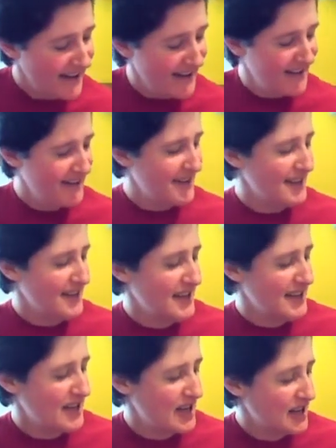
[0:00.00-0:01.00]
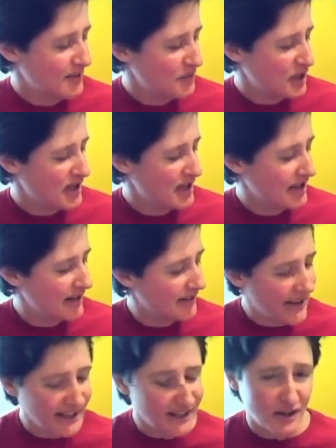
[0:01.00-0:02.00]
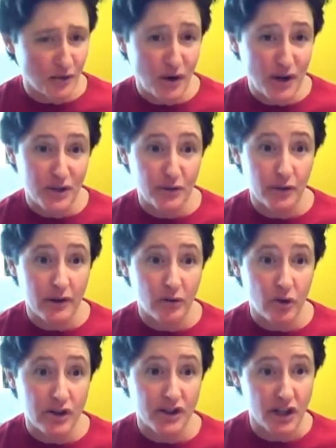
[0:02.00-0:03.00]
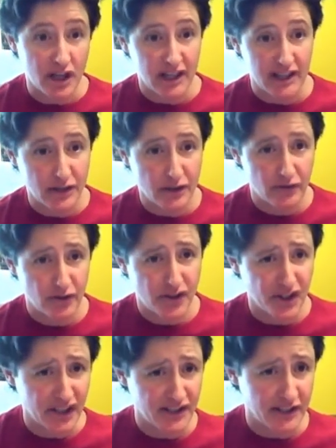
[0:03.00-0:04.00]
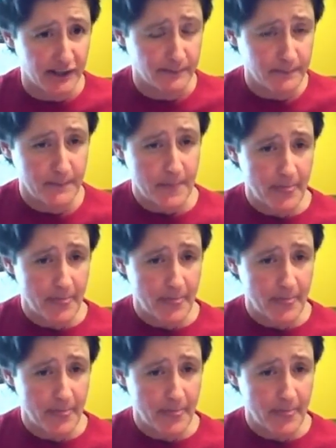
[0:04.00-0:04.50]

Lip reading: But that's the 1, 2, 3, 4 song, and that's your first lesson.